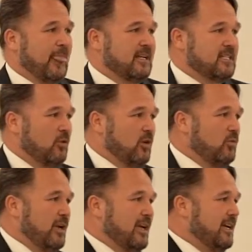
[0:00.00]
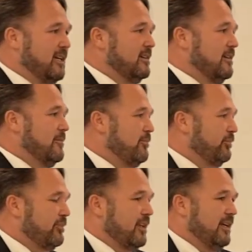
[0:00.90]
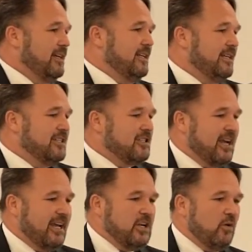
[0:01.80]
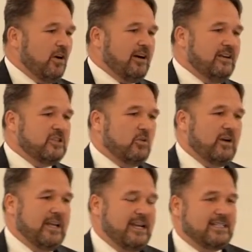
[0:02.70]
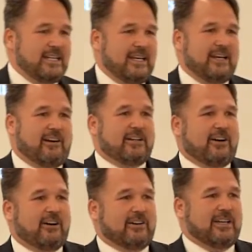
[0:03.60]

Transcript: So when we get in January of 2018, our daughter